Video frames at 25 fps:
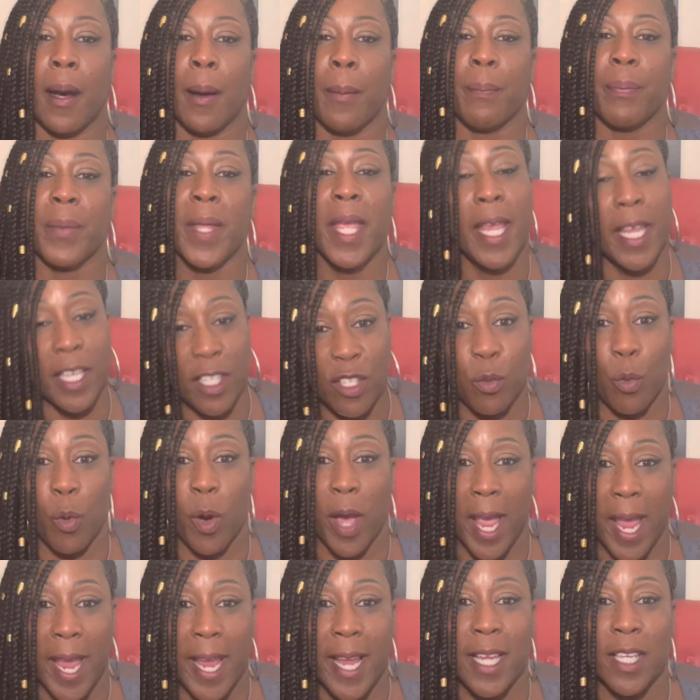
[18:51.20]
his
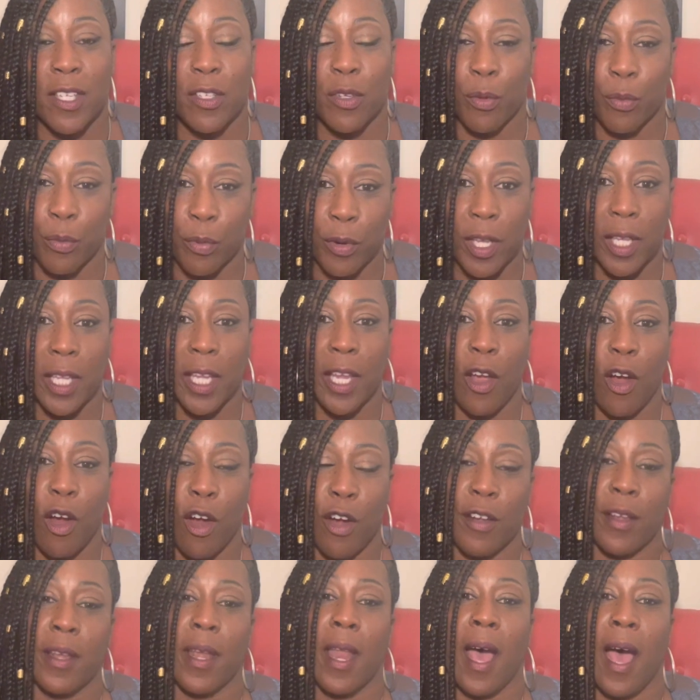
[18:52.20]
ways really
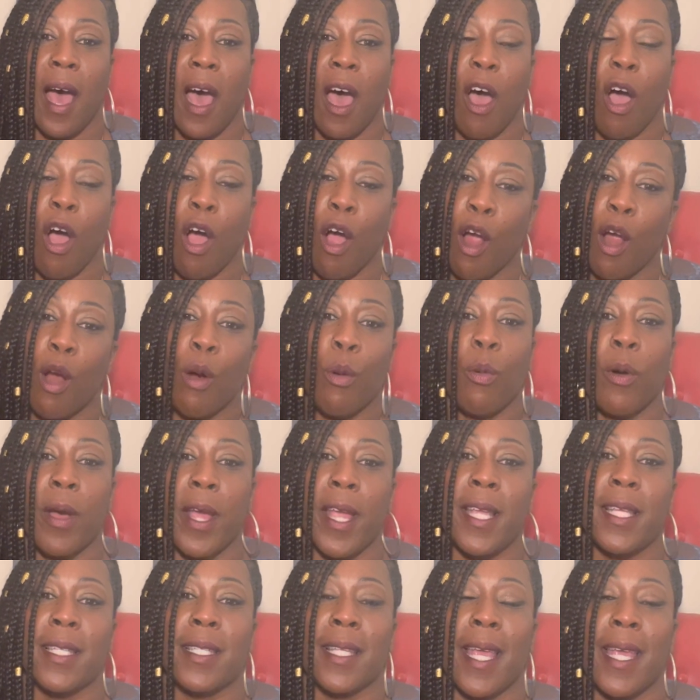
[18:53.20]
are not our
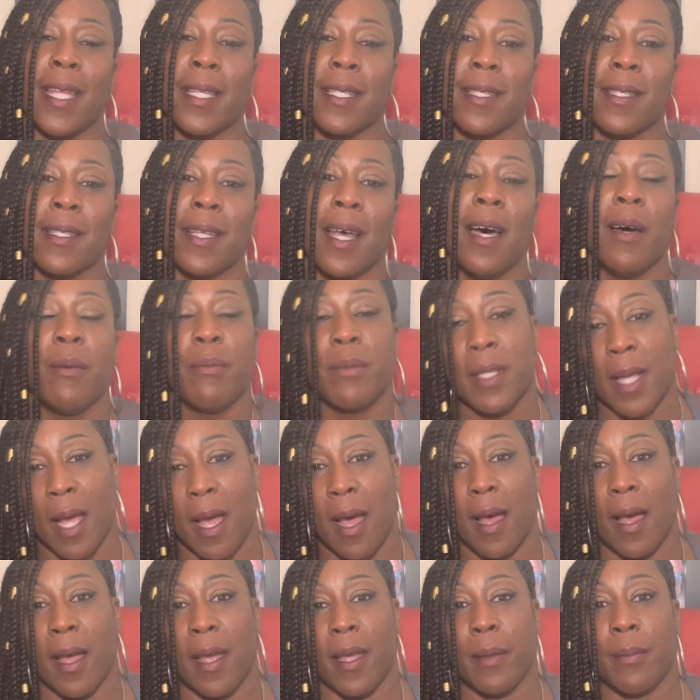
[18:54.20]
ways. And
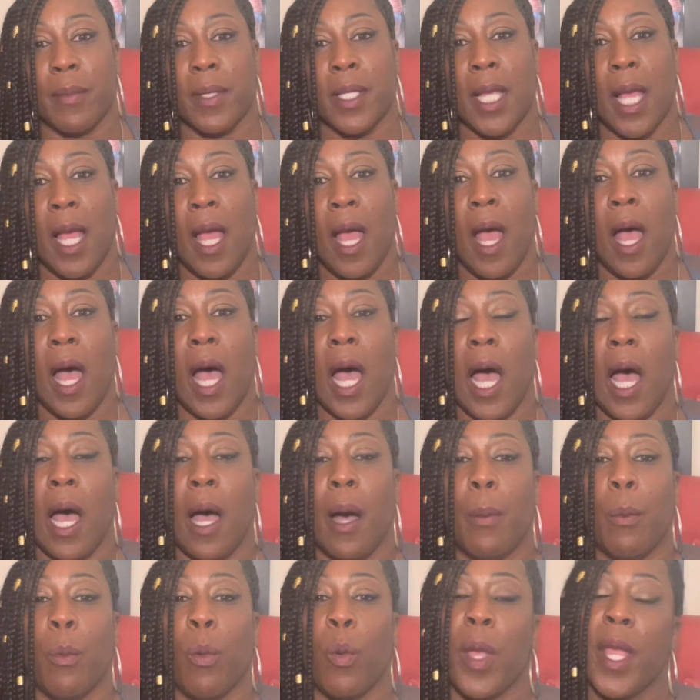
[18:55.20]
sometimes
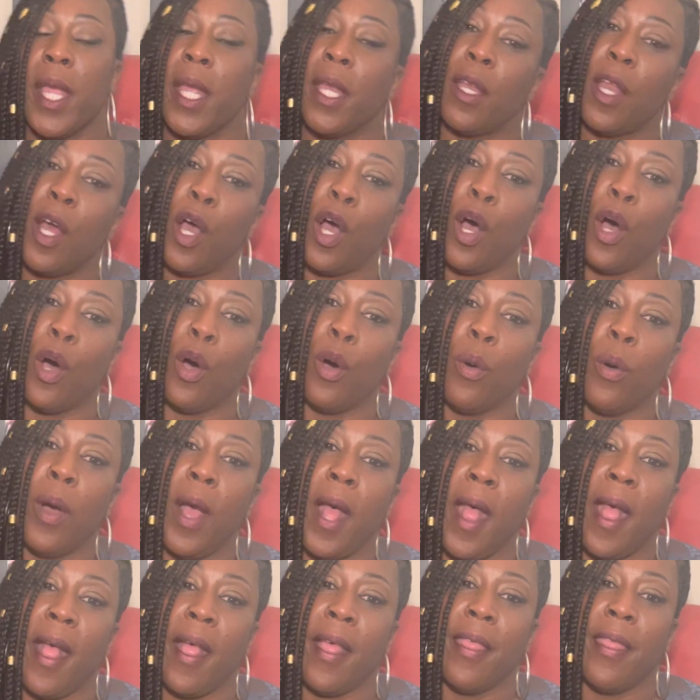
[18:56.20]
we know
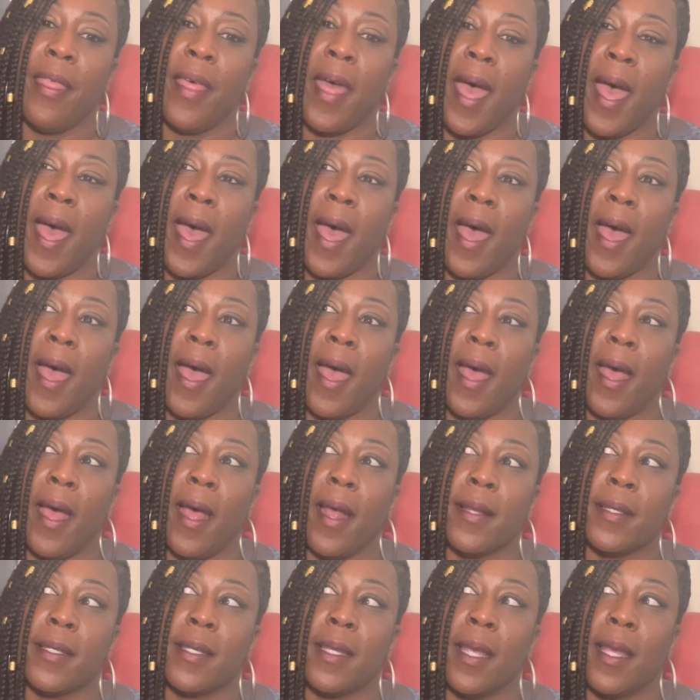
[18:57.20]

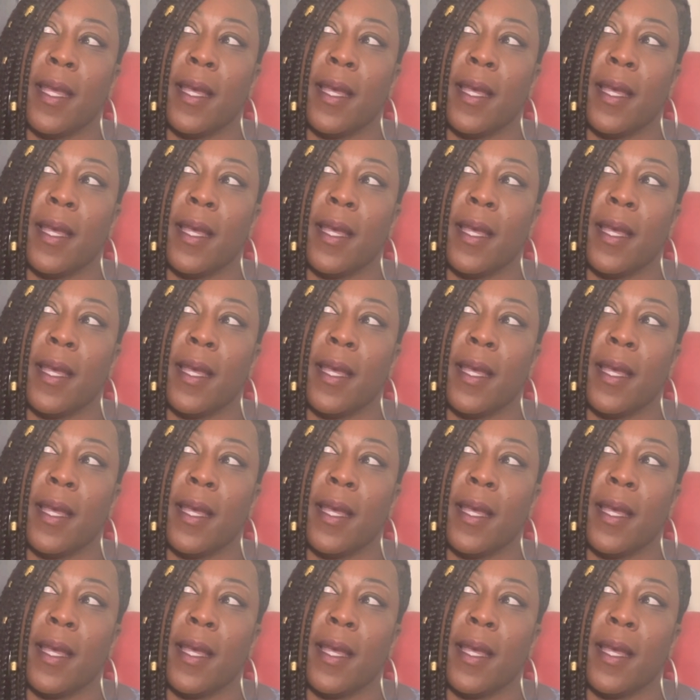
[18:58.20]
that